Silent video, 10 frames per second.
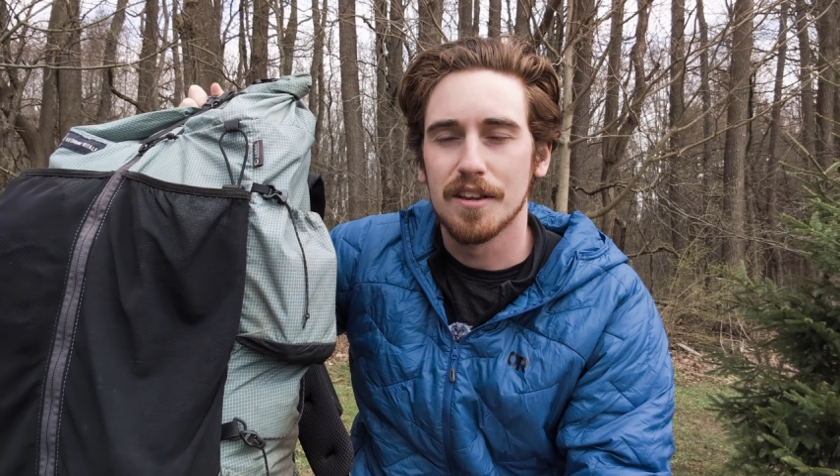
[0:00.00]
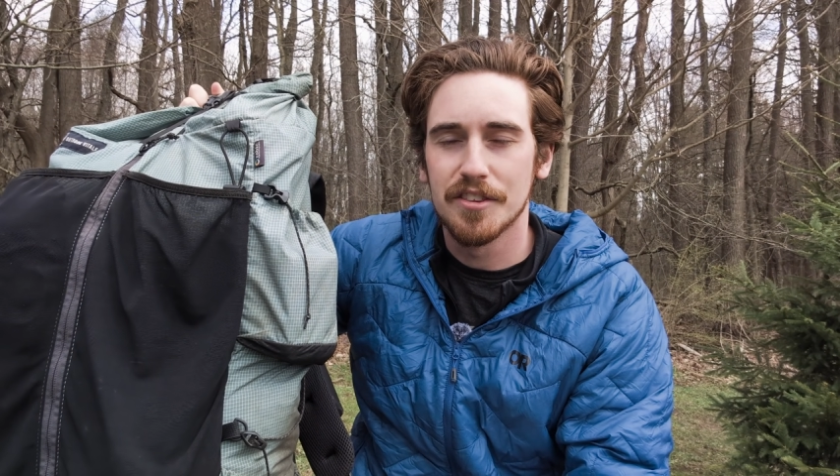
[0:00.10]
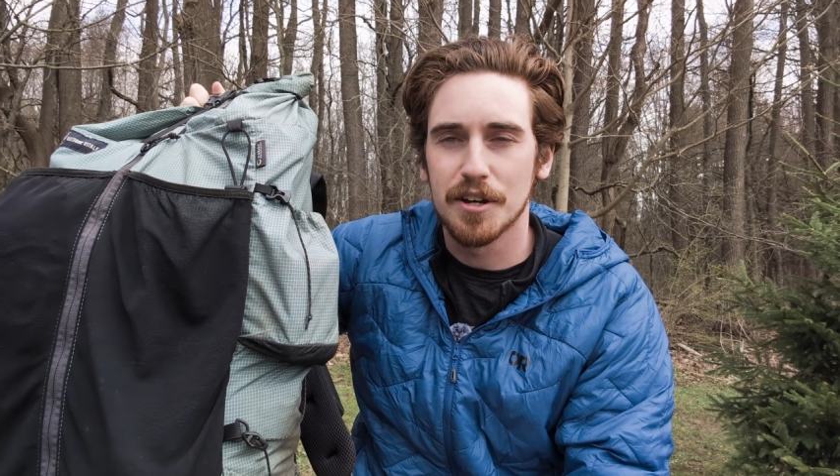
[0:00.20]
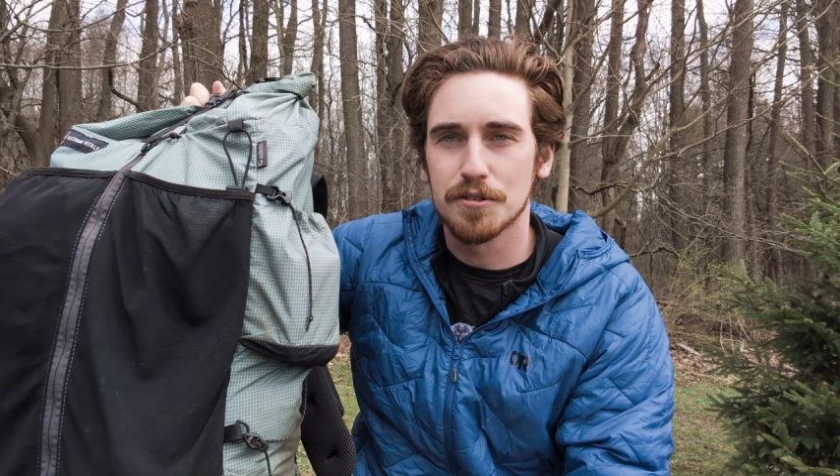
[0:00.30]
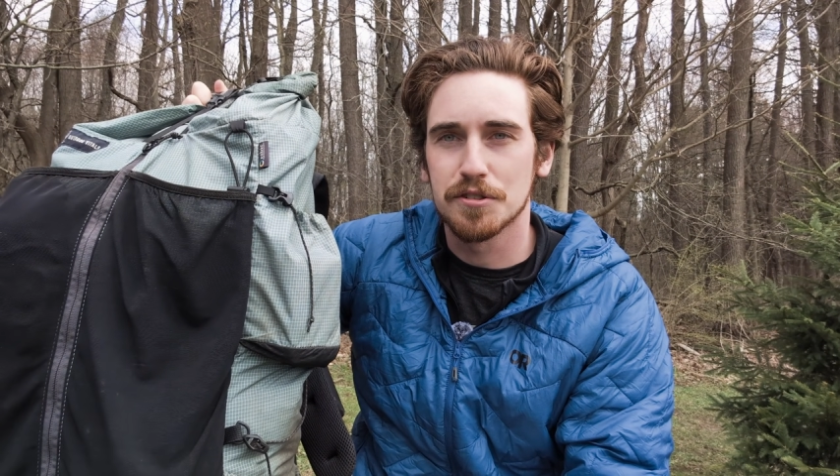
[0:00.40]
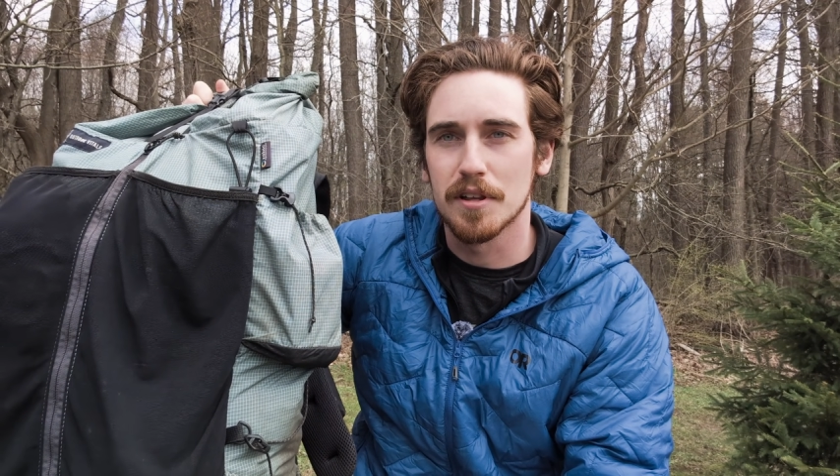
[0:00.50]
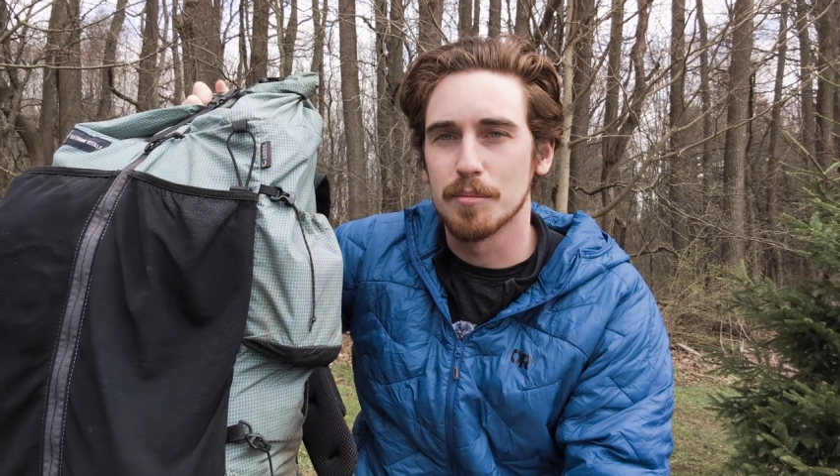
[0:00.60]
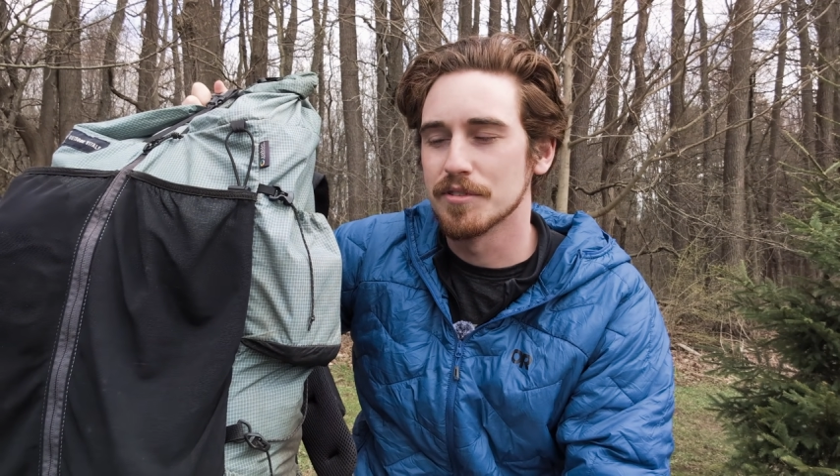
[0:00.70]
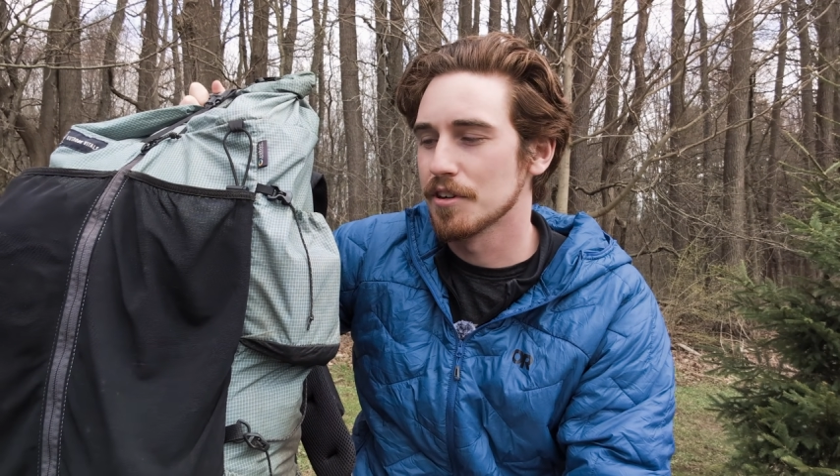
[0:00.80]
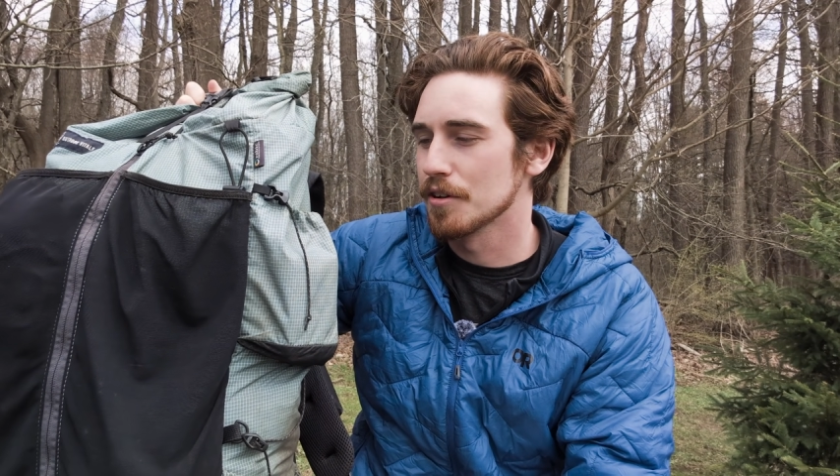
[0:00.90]
than the
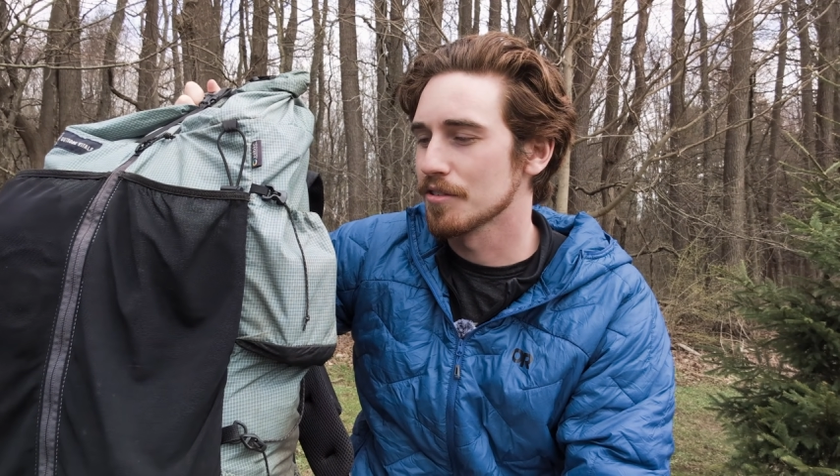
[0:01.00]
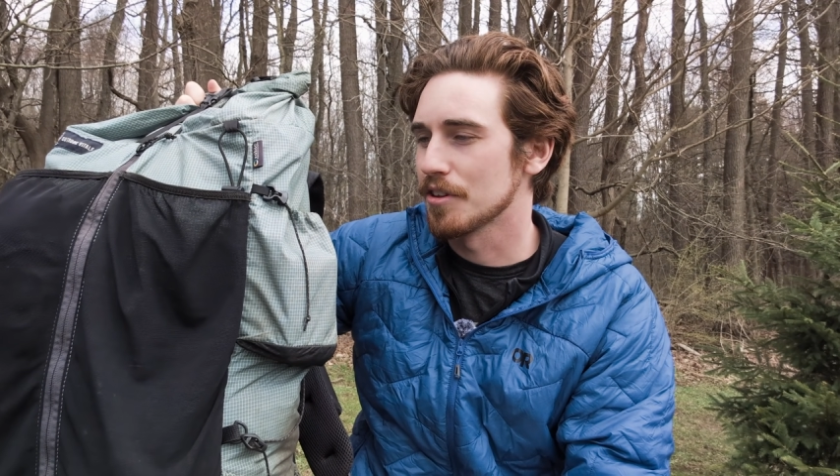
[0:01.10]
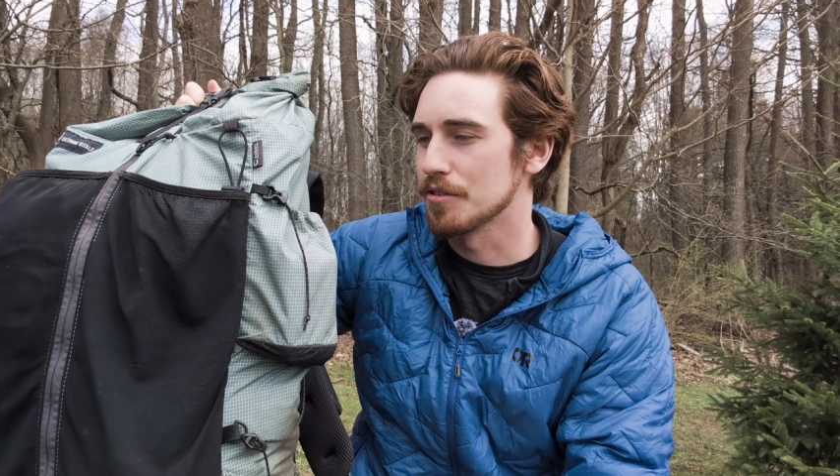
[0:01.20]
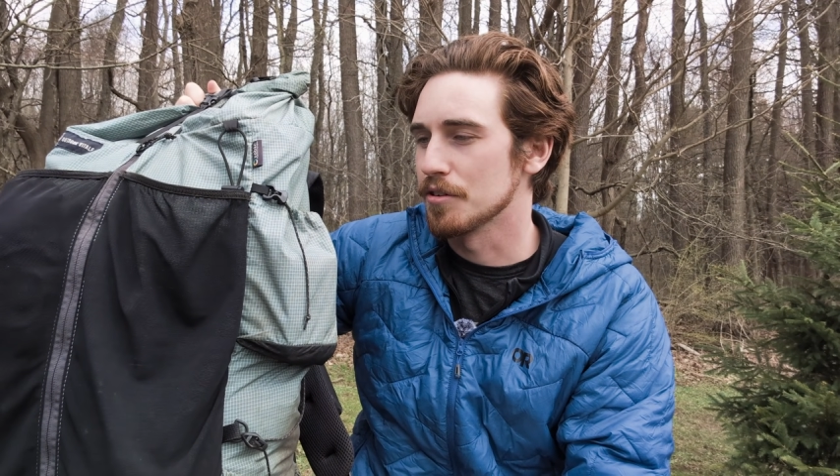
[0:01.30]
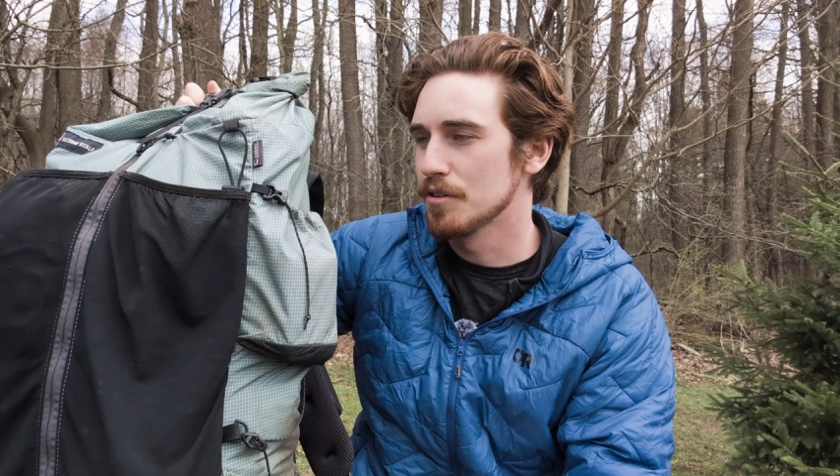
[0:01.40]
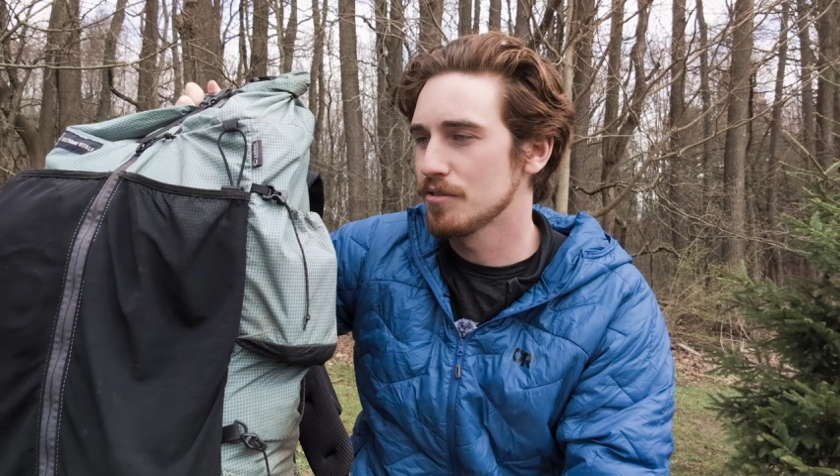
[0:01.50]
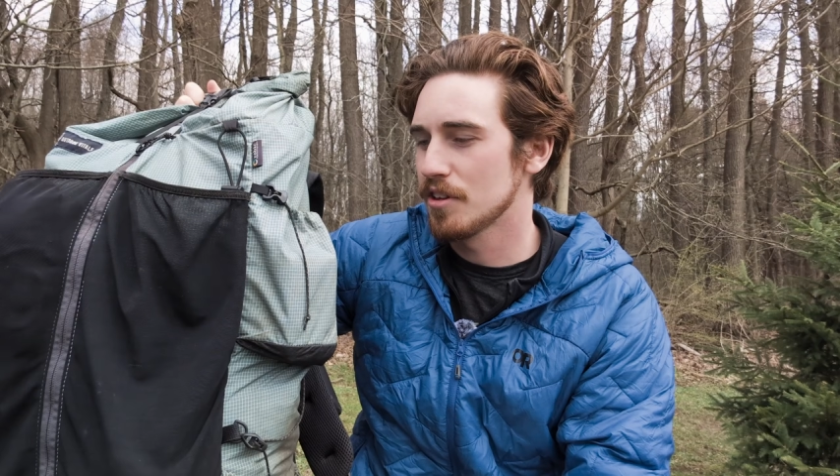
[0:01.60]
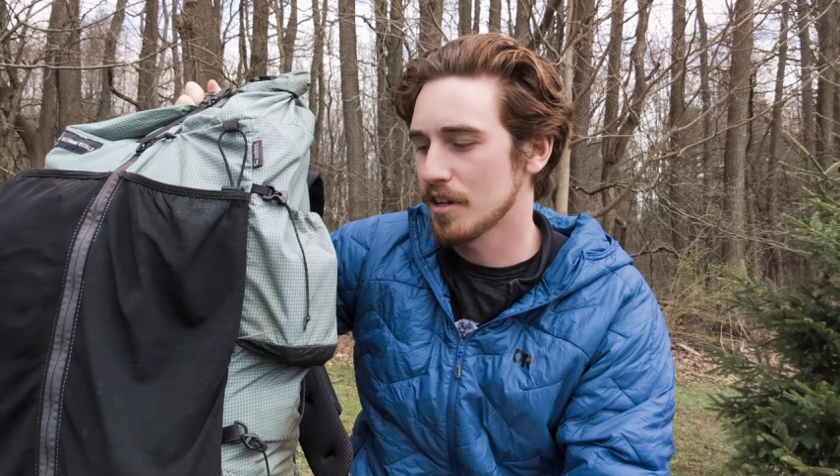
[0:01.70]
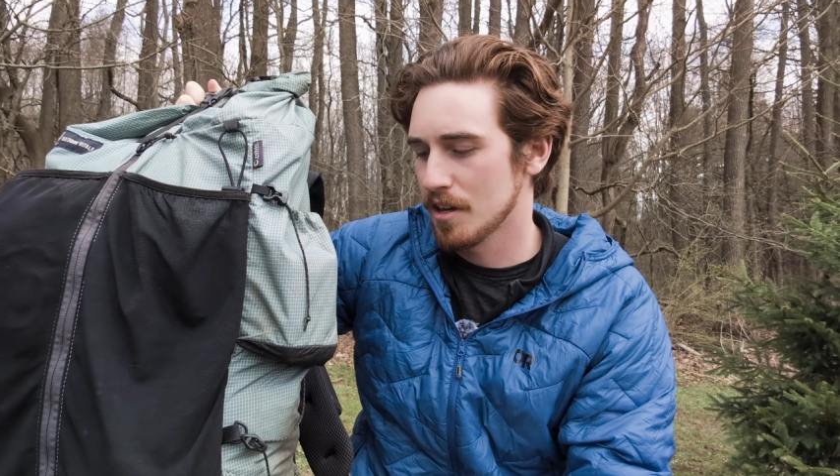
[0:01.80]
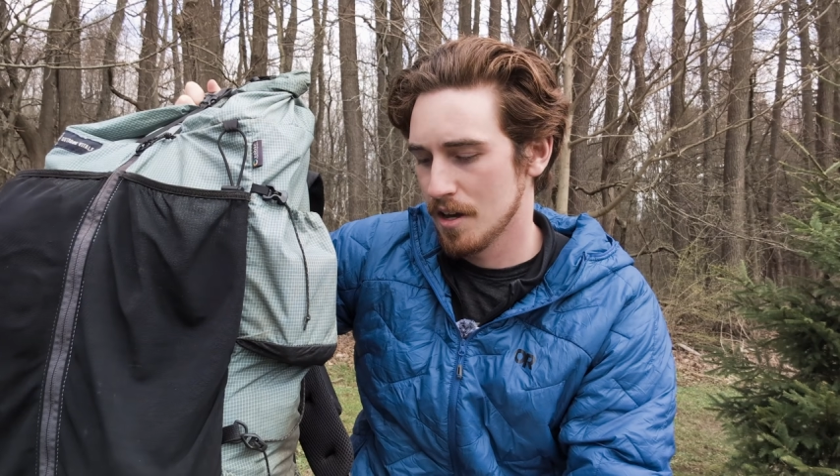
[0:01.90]
ultralight materials that they're
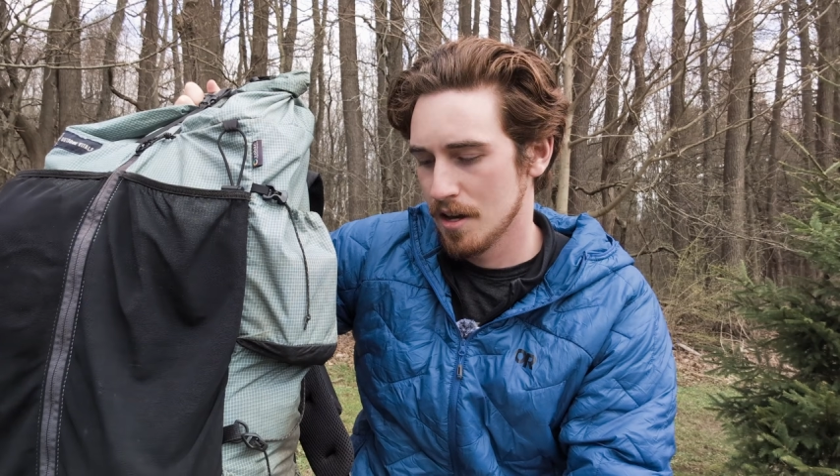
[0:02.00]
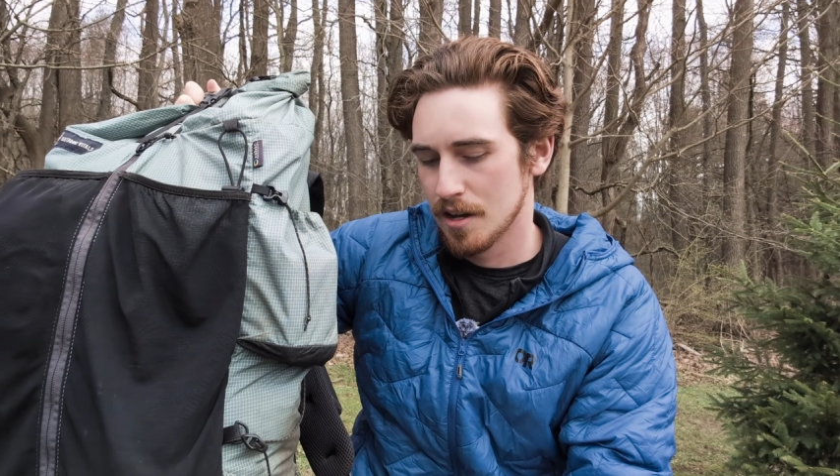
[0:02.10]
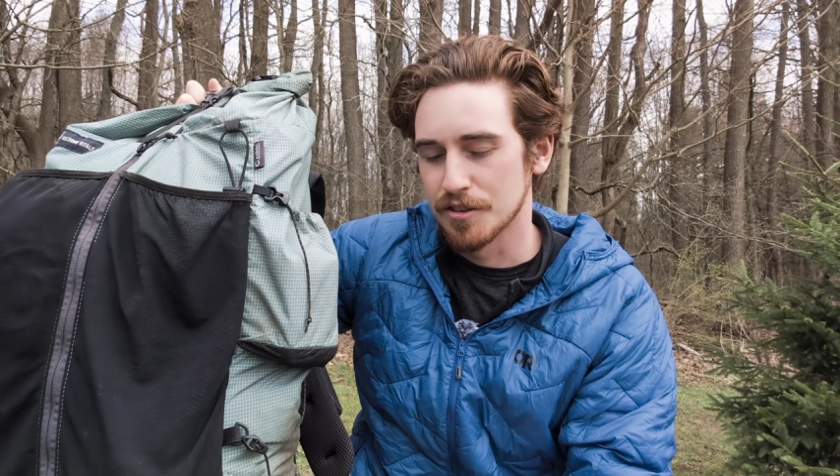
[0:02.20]
using.